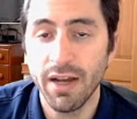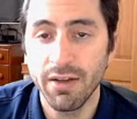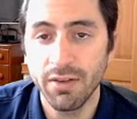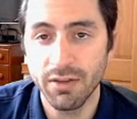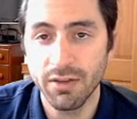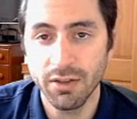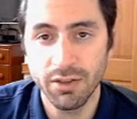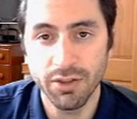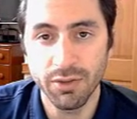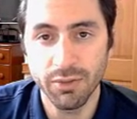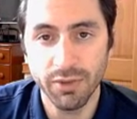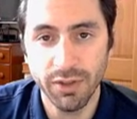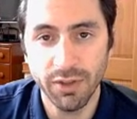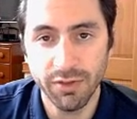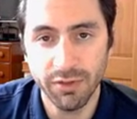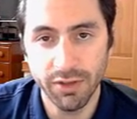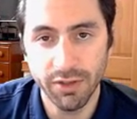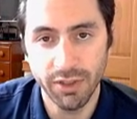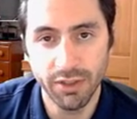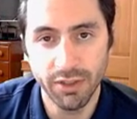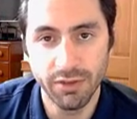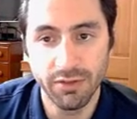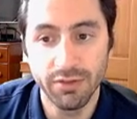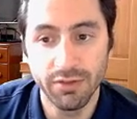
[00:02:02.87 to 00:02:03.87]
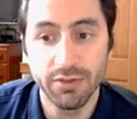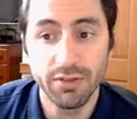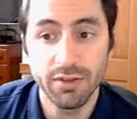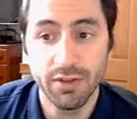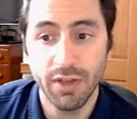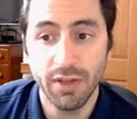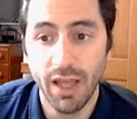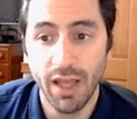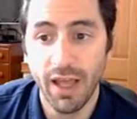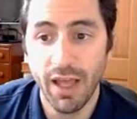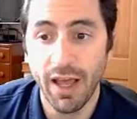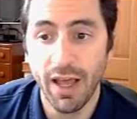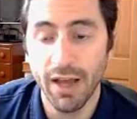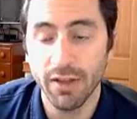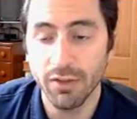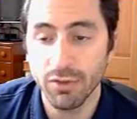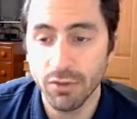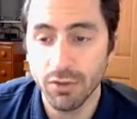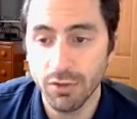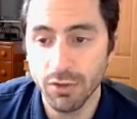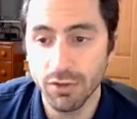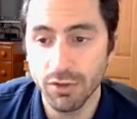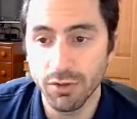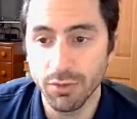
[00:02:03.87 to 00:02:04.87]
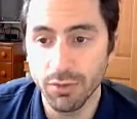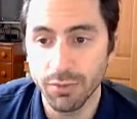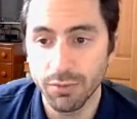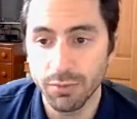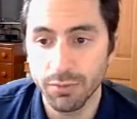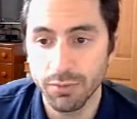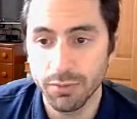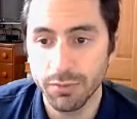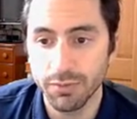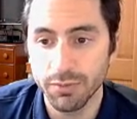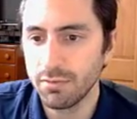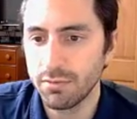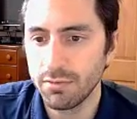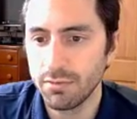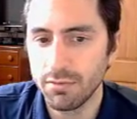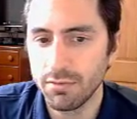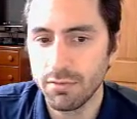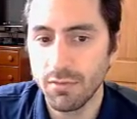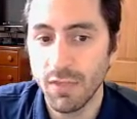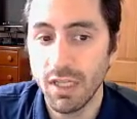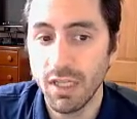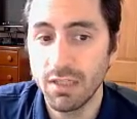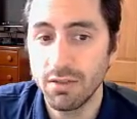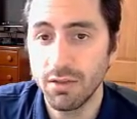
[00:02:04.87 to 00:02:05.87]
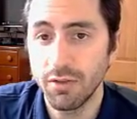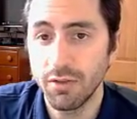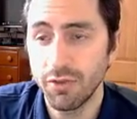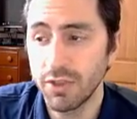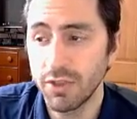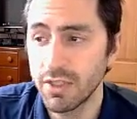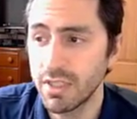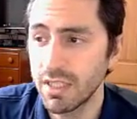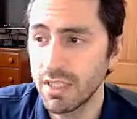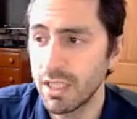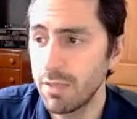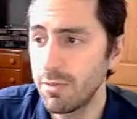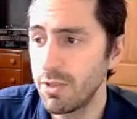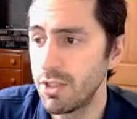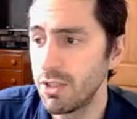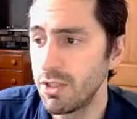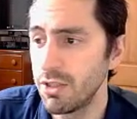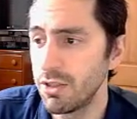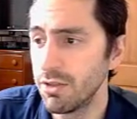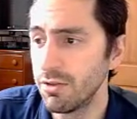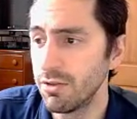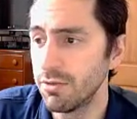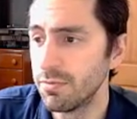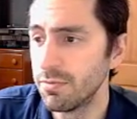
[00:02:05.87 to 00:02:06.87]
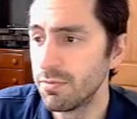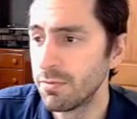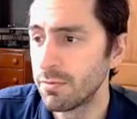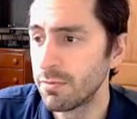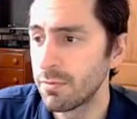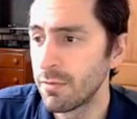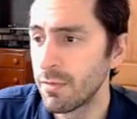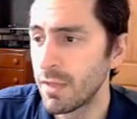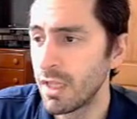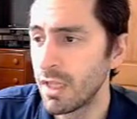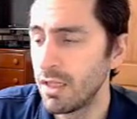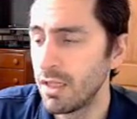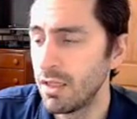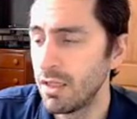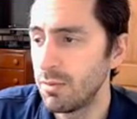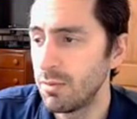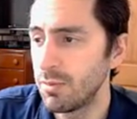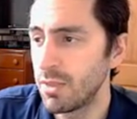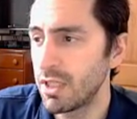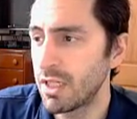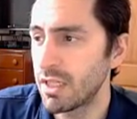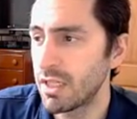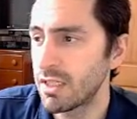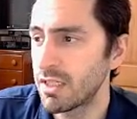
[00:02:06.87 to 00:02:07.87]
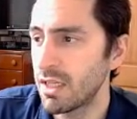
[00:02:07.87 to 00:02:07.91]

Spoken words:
the derivative at 2. So the first thing I'm going to do, because I